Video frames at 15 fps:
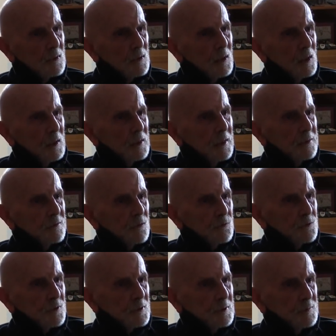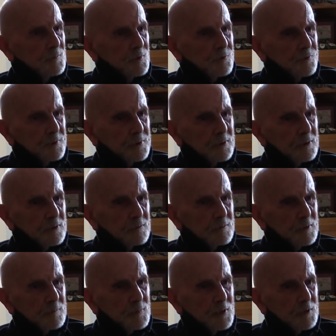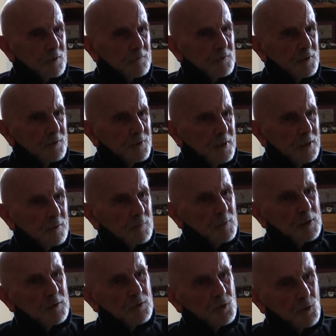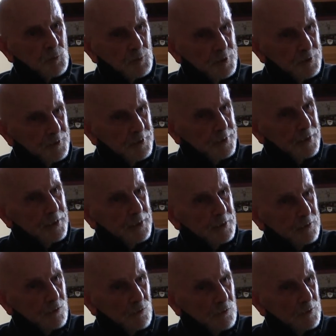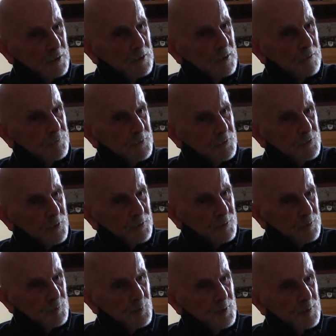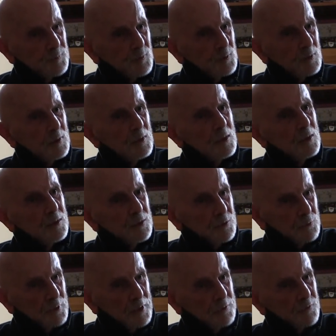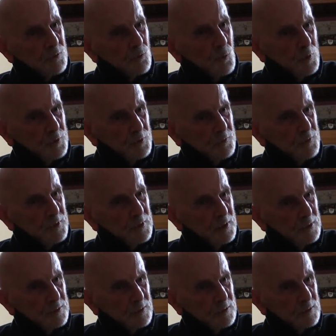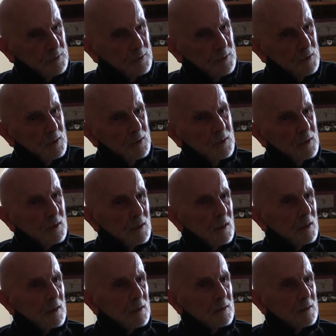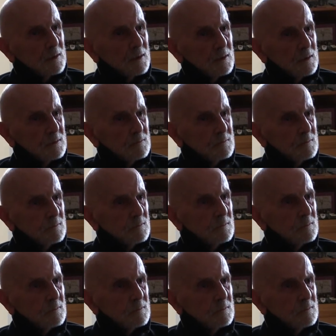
I had no time to think about it. You thought about it, you'd be in the category of these other people. You're either one or the other. And